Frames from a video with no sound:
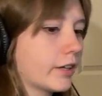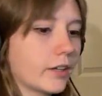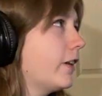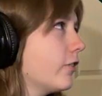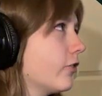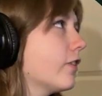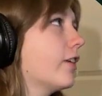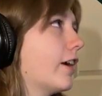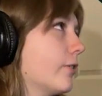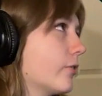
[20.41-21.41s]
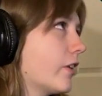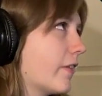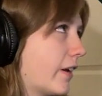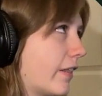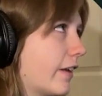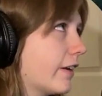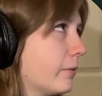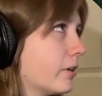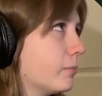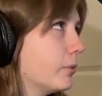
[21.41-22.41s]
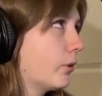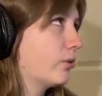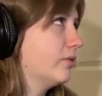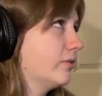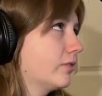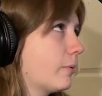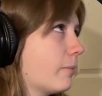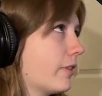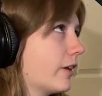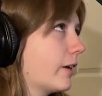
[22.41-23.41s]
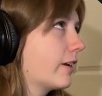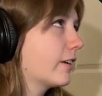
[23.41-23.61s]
finish this house, and then I think I want to move. You might be thinking,